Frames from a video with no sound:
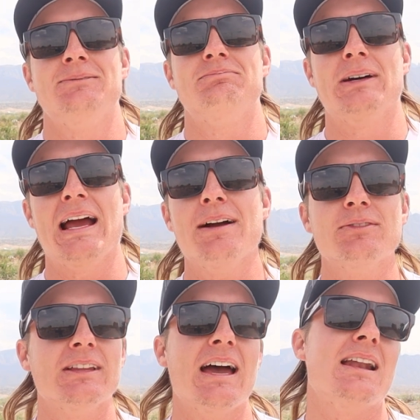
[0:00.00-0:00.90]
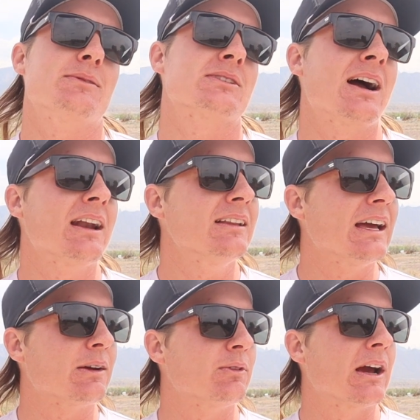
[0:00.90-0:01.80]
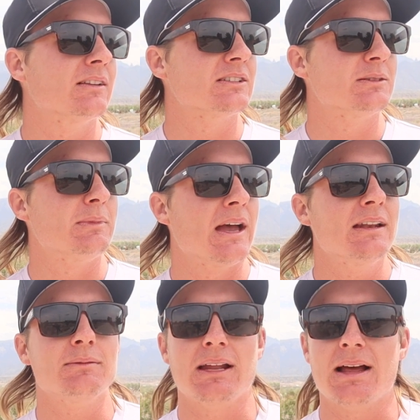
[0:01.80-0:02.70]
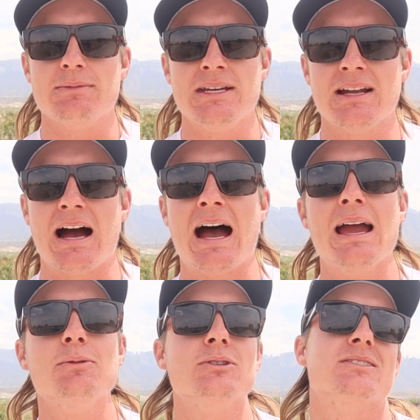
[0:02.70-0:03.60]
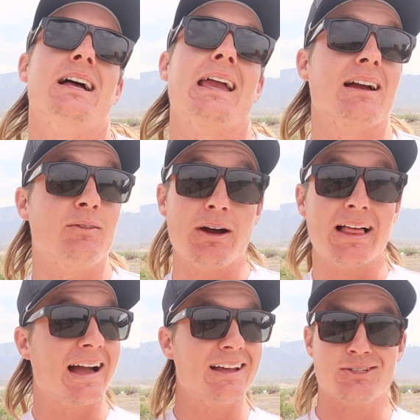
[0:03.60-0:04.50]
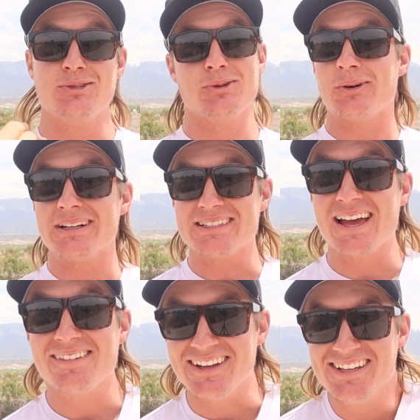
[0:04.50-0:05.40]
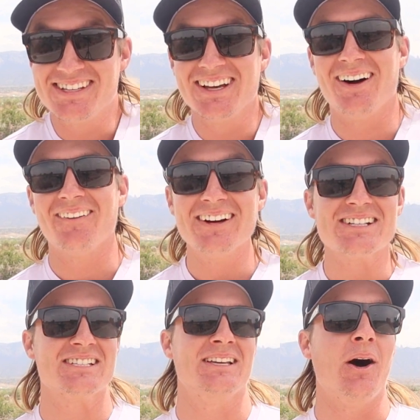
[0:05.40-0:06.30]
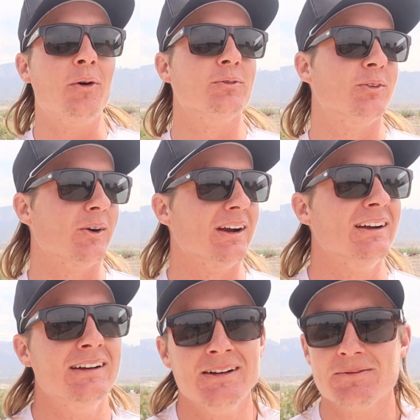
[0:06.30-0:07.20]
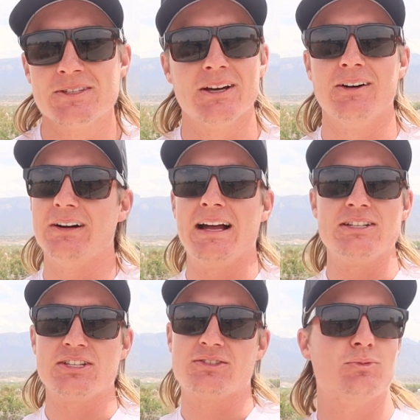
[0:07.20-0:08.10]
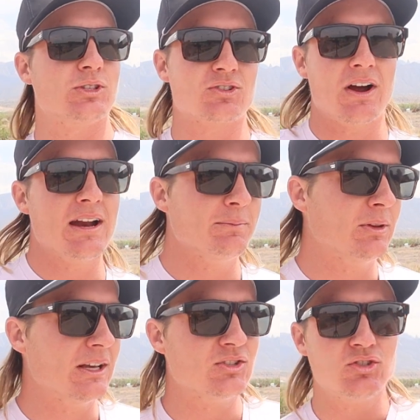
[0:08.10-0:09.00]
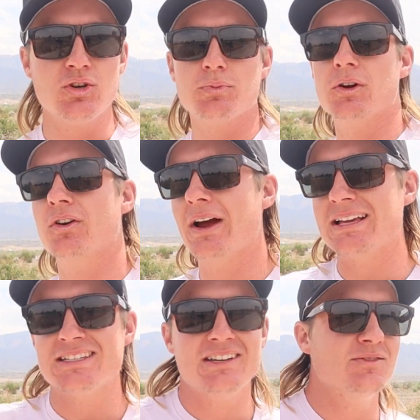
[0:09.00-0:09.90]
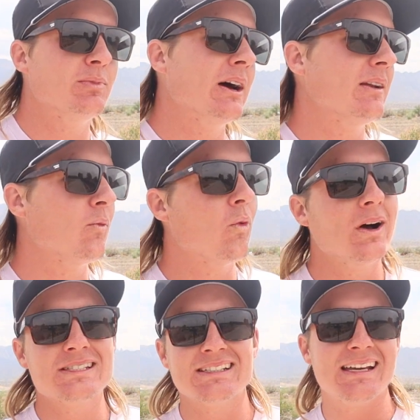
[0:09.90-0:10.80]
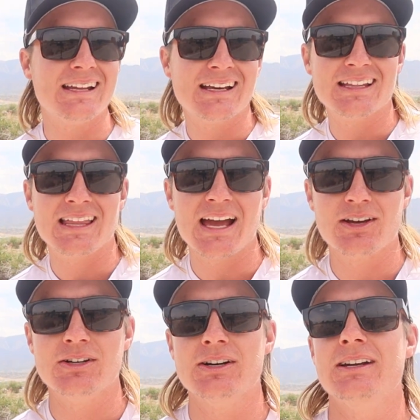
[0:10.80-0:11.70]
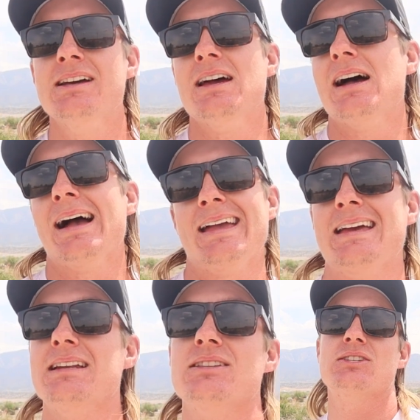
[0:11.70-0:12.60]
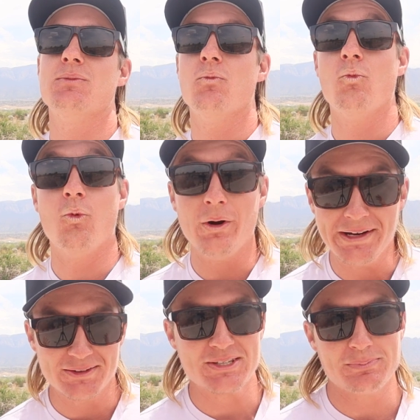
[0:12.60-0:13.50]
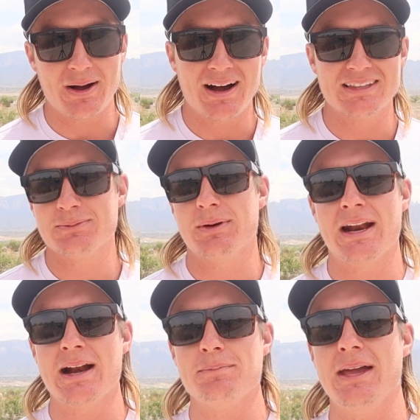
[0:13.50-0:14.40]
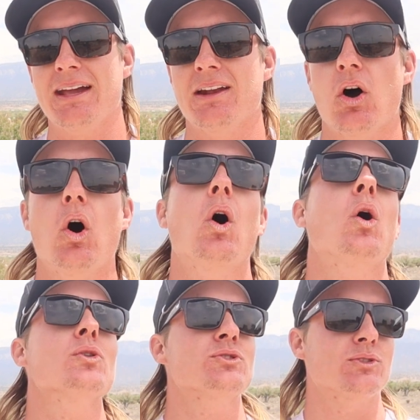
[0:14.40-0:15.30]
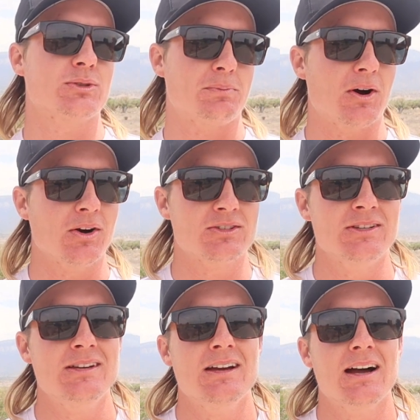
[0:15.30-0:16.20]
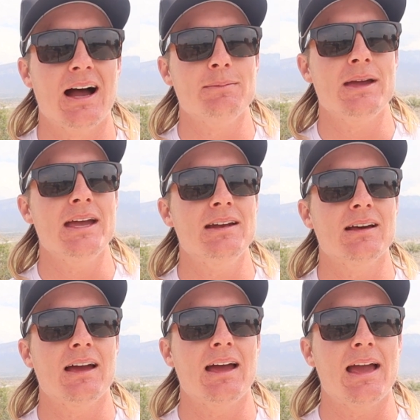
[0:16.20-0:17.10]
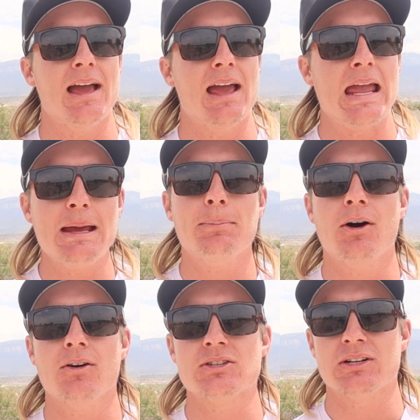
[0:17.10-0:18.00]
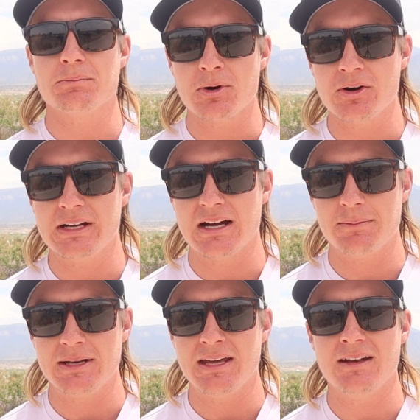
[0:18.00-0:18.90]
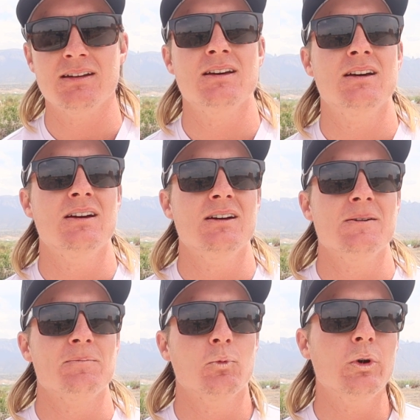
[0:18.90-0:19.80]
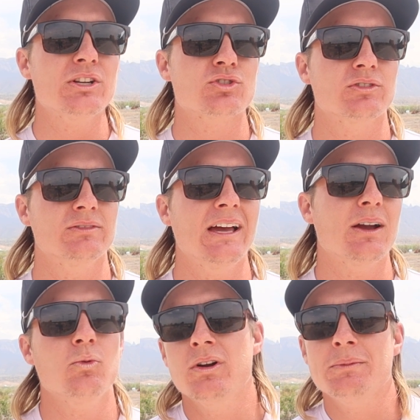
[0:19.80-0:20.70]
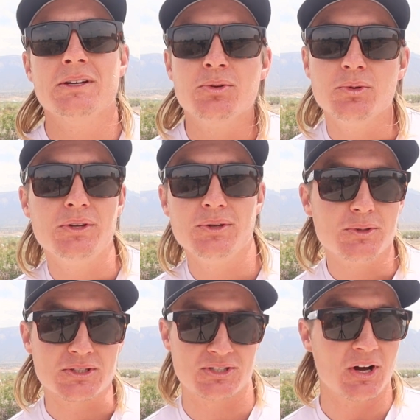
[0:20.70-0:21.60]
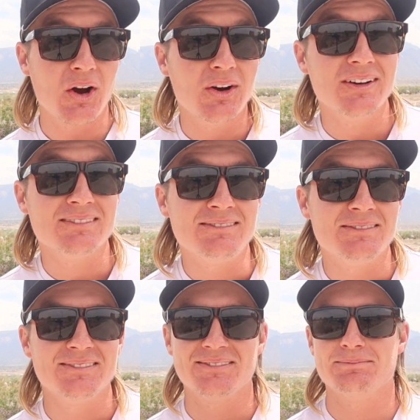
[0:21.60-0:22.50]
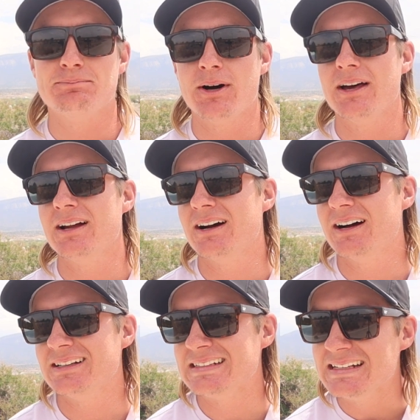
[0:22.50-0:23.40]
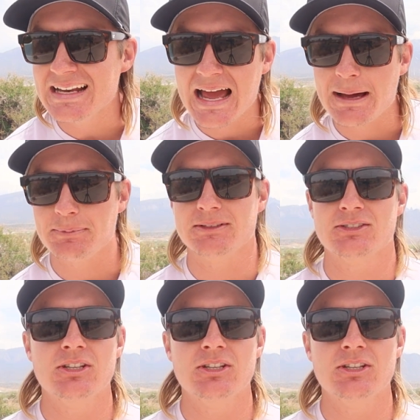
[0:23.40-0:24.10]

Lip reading: But after that, it was kind of like a reckless abandonment. I mean, I was like, well, I got to shoot 27, so we're just going for it. So I just was trying to play super aggressive, but wasn't hitting it that good. I hit some weird spots, but I ended up making all sorts of pars. I made 8 pars and a birdie coming in, which like would have been cool to do to start, but didn't happen.